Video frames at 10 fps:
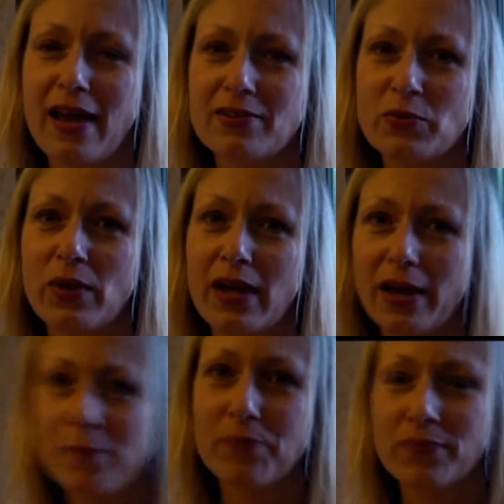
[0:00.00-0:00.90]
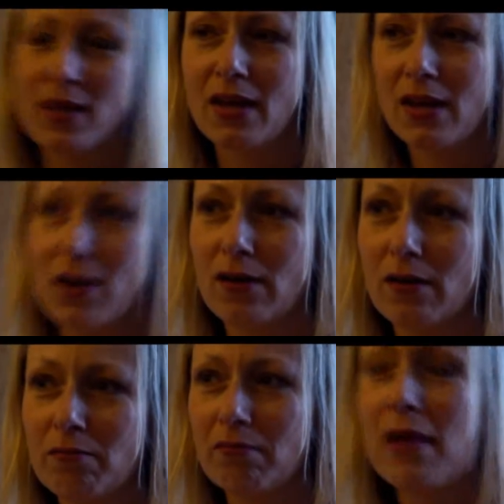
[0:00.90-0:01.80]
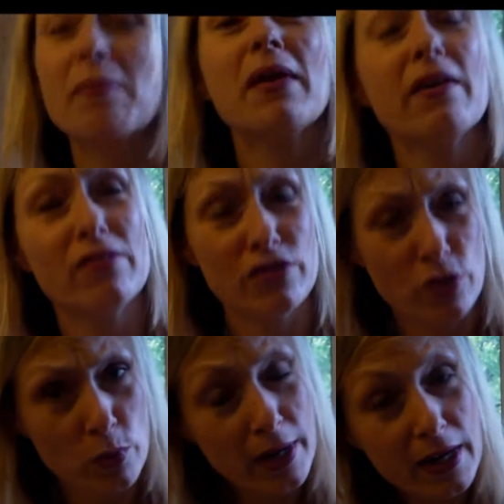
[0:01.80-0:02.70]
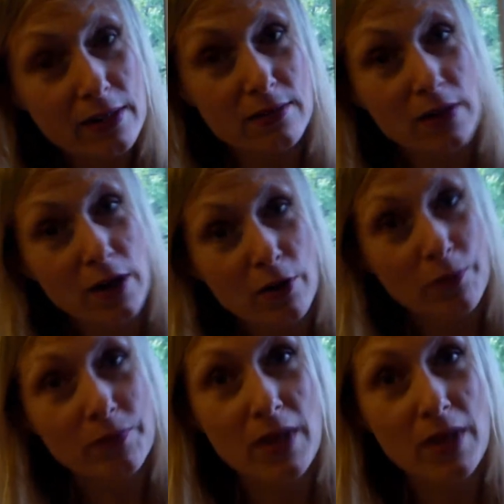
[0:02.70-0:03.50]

last weekend, maybe even two weekends ago.